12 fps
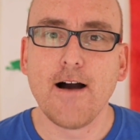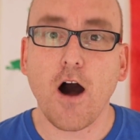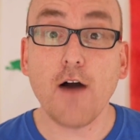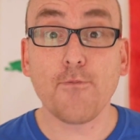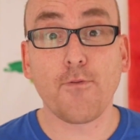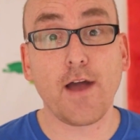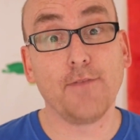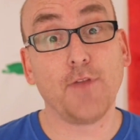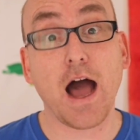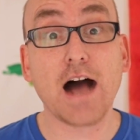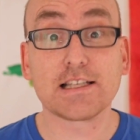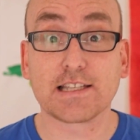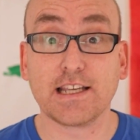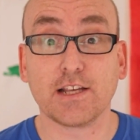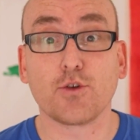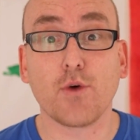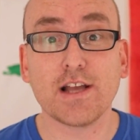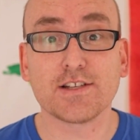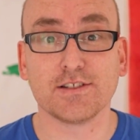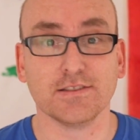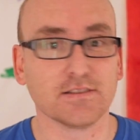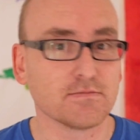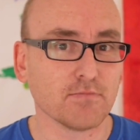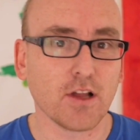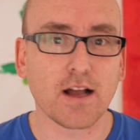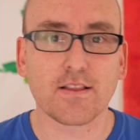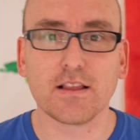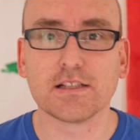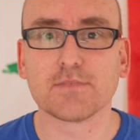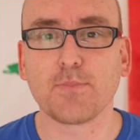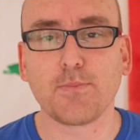I've found asking questions like this